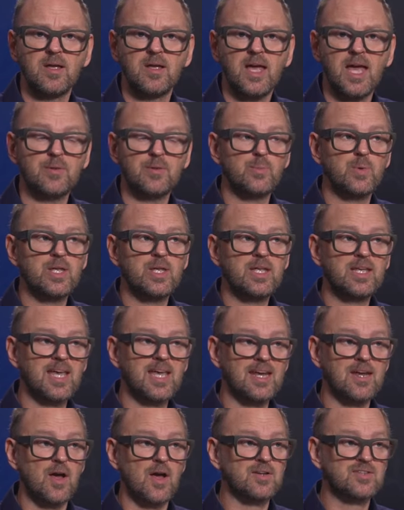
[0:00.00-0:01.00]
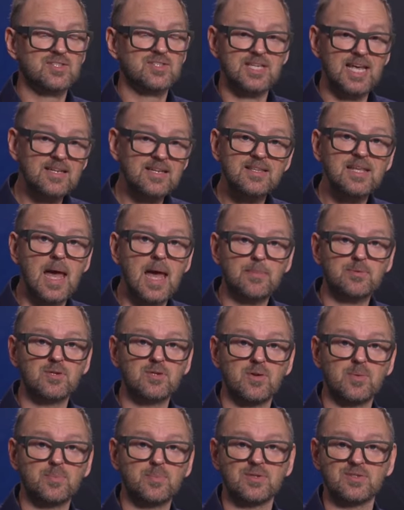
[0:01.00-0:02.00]
And we cannot set the
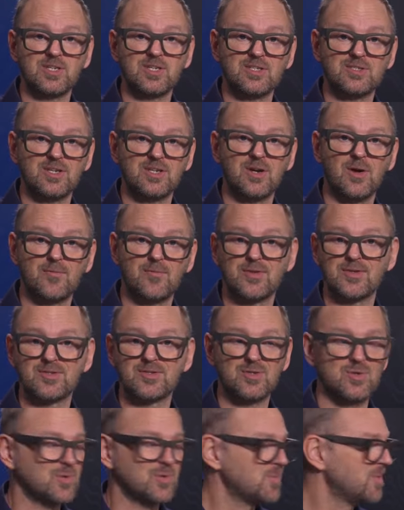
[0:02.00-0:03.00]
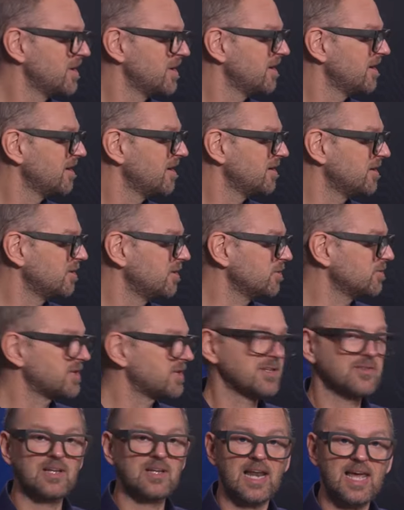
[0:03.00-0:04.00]
absolute position of the zoom
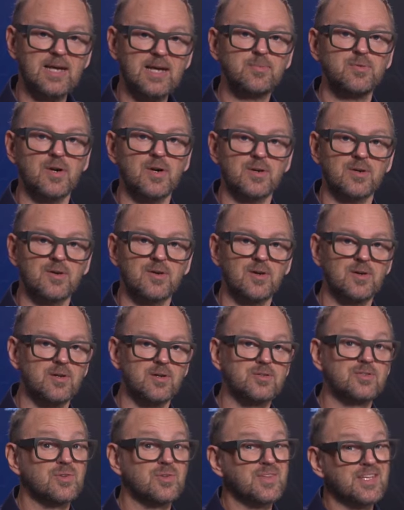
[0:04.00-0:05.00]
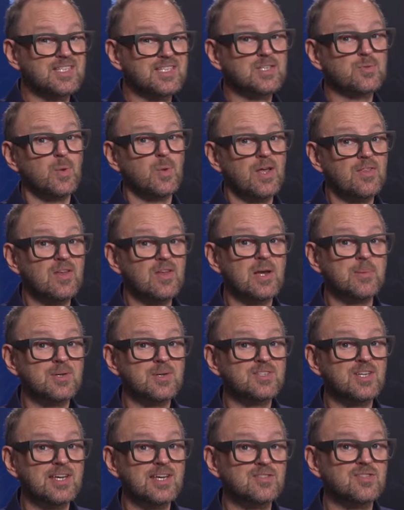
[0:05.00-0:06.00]
using the LANC protocol. So this is where the
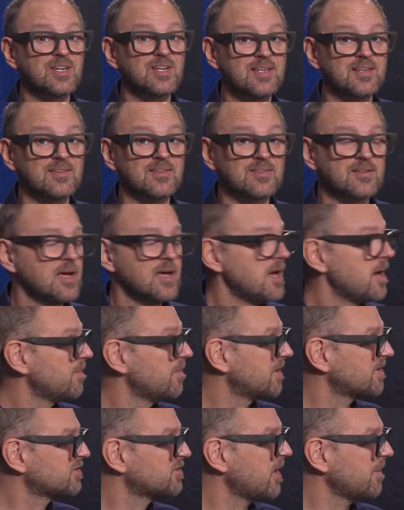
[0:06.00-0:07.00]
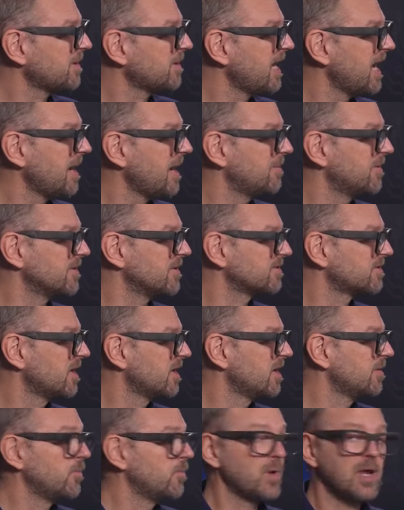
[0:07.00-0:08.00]
limitation is. But some cameras
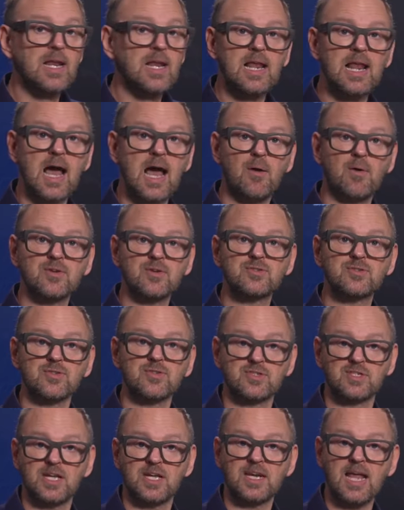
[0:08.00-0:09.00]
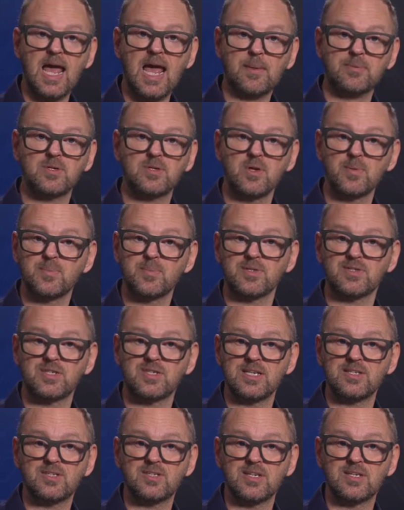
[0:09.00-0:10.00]
will allow us to set absolute
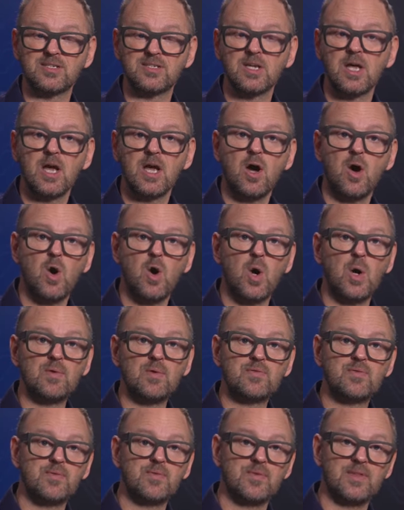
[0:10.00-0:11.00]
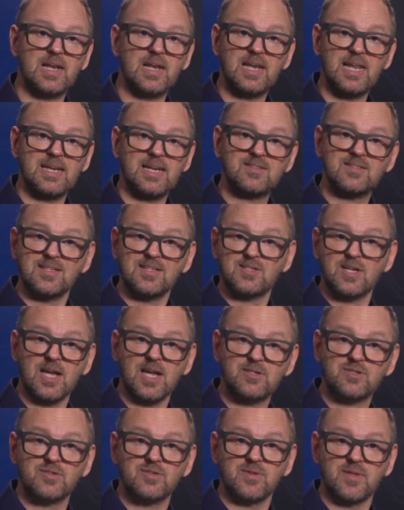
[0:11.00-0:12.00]
positions of the lens
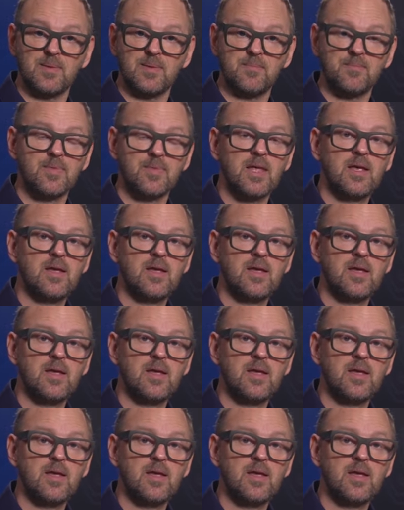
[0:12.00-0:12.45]
attached to them.